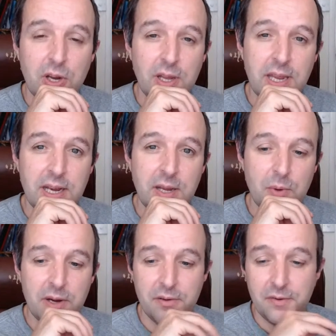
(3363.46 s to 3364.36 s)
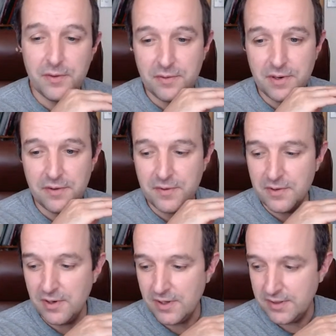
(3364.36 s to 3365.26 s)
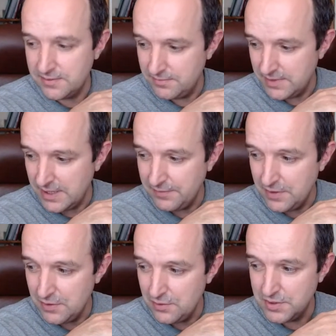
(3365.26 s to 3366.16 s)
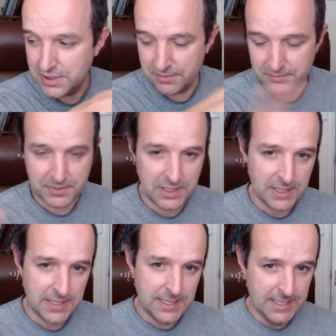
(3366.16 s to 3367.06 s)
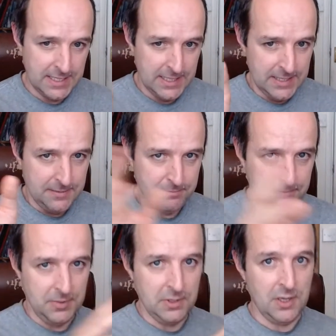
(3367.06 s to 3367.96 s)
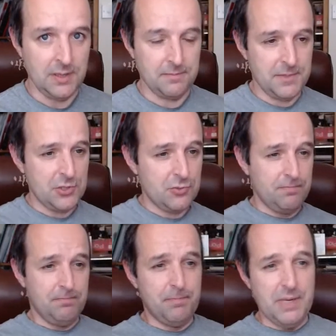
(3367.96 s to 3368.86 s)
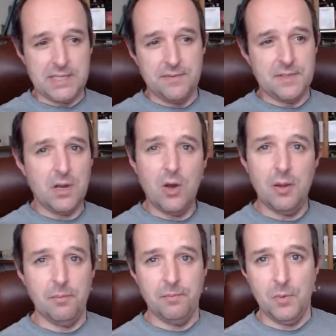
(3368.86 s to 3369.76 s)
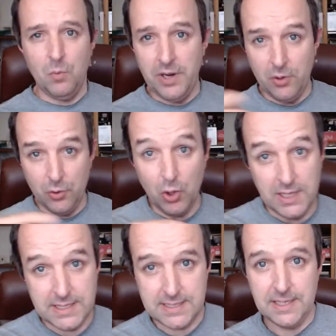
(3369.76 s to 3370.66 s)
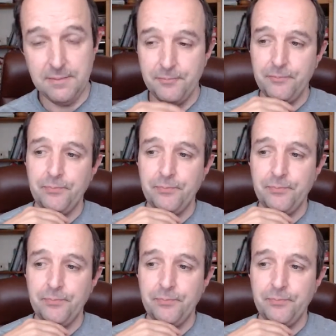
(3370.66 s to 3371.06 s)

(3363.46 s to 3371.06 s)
going to get anywhere if you like have huge like bits of time where you're not listing,